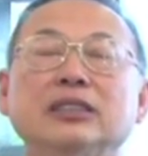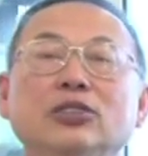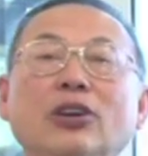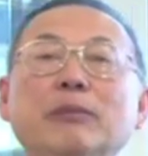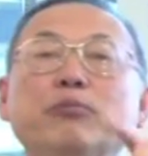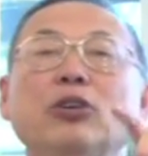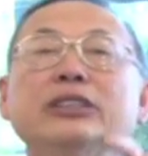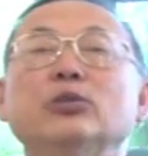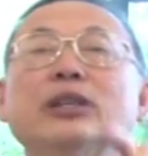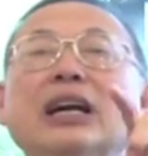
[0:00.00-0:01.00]
your
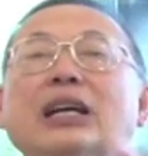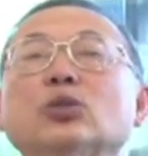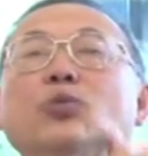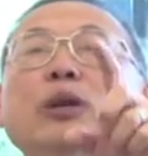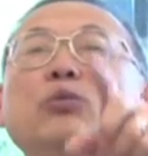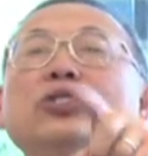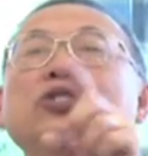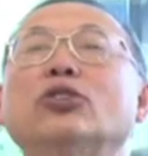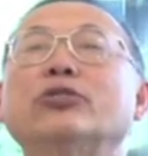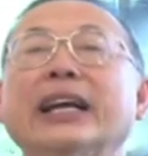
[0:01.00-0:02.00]
employer will ask, what was
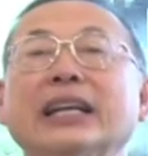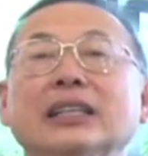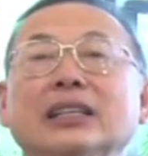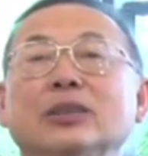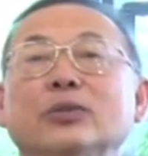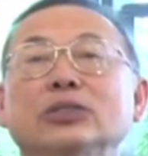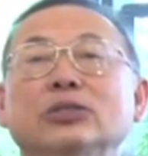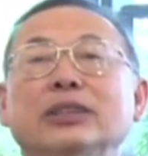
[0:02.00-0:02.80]
your rank when